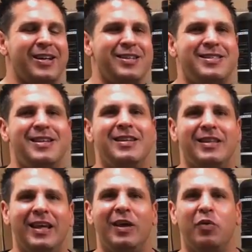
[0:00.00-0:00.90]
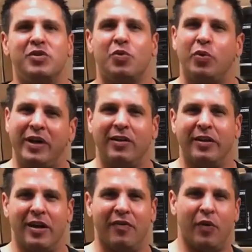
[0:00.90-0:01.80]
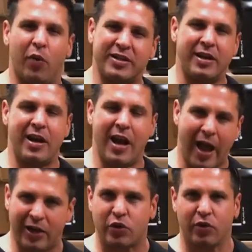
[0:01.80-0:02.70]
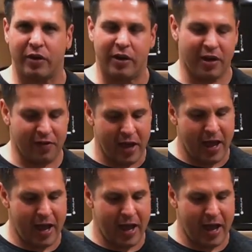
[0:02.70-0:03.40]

I just didn't think it was real enough. It wasn't natural enough.